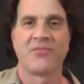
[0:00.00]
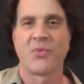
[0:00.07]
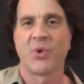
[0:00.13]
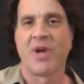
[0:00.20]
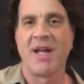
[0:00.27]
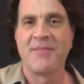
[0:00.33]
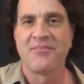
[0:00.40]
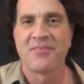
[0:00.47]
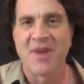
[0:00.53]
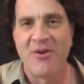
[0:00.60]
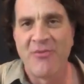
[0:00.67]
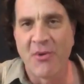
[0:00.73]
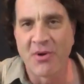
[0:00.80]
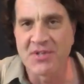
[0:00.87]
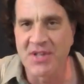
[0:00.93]
Okay,
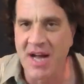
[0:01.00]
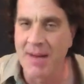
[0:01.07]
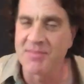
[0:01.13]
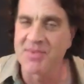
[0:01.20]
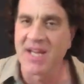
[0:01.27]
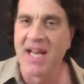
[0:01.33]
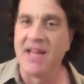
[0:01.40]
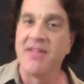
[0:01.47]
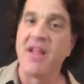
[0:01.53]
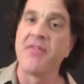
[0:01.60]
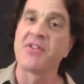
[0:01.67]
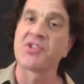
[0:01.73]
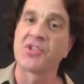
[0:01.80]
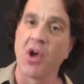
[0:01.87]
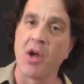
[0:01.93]
4 times, and then
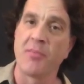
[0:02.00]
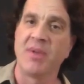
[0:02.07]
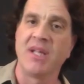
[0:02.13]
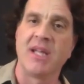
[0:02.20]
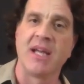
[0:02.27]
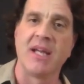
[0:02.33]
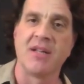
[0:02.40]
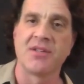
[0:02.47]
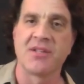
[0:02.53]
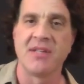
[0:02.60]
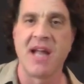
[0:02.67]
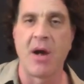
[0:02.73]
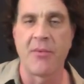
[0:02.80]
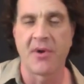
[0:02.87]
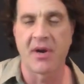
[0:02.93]
the song begins, and
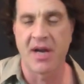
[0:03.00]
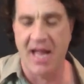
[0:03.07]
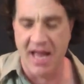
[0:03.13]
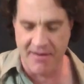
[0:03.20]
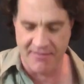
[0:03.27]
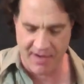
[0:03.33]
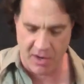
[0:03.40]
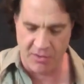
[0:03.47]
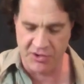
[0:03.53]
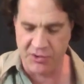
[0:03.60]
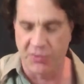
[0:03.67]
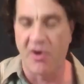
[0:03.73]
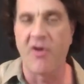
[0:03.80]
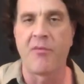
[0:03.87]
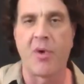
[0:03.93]
now we're going to have our
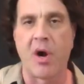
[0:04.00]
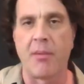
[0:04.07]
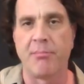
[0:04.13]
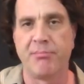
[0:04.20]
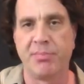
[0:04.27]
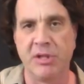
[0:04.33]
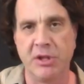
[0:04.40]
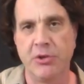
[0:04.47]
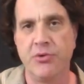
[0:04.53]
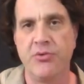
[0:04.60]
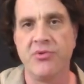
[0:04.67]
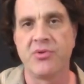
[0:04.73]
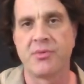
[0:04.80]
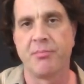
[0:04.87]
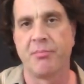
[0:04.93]
12-bar
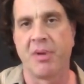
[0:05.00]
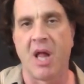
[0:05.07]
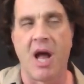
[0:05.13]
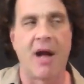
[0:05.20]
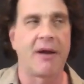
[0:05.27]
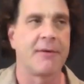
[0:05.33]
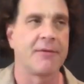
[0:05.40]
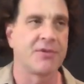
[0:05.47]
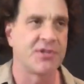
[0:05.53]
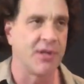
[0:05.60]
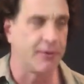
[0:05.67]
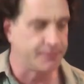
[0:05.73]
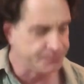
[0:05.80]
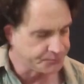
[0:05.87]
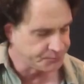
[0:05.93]
blues block.
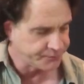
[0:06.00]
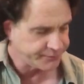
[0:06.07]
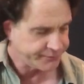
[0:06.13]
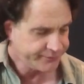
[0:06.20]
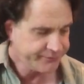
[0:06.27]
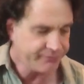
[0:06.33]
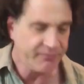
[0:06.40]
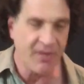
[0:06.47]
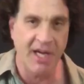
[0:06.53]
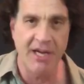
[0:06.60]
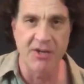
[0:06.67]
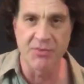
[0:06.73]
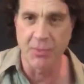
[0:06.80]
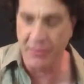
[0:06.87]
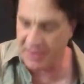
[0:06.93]
So
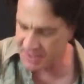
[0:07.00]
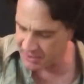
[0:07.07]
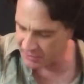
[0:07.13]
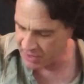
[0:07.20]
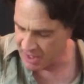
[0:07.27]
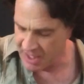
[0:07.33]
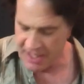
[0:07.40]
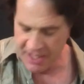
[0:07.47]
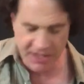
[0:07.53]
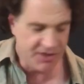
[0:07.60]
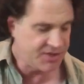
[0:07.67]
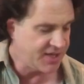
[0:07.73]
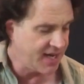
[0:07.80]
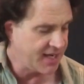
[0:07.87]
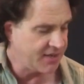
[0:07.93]
here's what we do. You
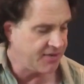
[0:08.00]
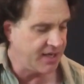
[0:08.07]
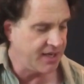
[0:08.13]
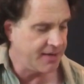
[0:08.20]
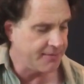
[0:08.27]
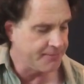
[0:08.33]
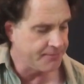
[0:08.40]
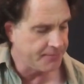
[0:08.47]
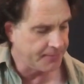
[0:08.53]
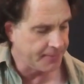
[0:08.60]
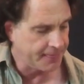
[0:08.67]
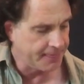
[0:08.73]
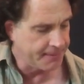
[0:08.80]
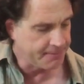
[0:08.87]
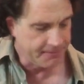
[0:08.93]
take
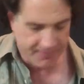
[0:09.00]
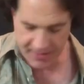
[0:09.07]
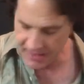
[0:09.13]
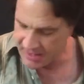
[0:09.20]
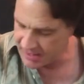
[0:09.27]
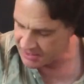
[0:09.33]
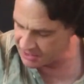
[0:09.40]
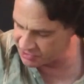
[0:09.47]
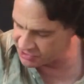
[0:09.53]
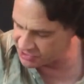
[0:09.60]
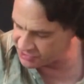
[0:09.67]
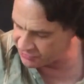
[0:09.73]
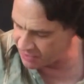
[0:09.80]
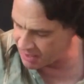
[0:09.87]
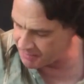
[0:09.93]
you
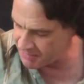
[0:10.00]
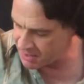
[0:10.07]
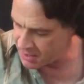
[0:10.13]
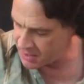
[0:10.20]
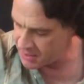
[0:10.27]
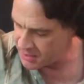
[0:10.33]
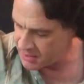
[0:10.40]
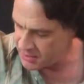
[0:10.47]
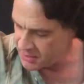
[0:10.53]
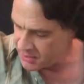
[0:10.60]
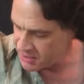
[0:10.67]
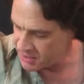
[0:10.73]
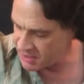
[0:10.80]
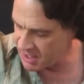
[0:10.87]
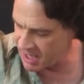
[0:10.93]
strum,
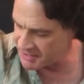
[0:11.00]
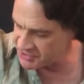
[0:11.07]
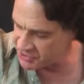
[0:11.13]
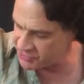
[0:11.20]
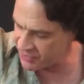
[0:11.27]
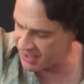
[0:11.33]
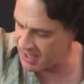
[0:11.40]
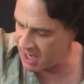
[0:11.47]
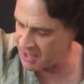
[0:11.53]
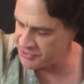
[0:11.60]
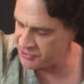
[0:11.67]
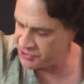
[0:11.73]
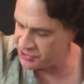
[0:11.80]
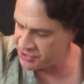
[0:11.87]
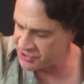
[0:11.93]
concentrate
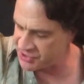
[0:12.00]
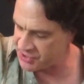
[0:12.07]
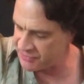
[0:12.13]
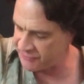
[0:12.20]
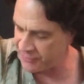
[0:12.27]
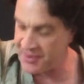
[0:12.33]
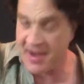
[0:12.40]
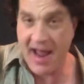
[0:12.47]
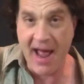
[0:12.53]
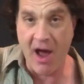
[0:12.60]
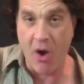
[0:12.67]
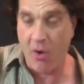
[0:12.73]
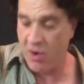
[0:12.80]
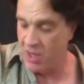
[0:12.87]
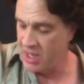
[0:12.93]
on just for
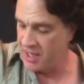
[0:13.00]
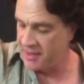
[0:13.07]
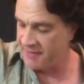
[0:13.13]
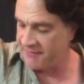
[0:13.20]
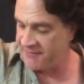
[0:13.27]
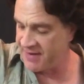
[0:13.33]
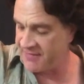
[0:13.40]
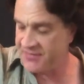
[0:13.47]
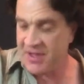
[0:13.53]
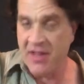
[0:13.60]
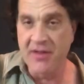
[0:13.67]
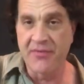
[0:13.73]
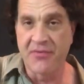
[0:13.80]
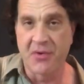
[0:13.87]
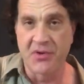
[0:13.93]
now the 5th
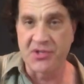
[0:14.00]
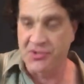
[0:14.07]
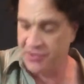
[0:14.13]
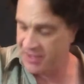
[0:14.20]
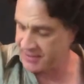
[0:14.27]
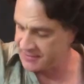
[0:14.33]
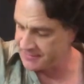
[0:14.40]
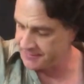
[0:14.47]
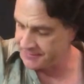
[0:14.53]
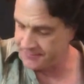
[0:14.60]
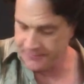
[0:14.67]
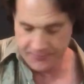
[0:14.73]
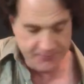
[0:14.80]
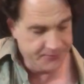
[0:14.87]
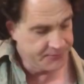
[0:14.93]
and the 4th string.
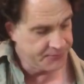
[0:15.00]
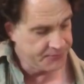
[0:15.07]
And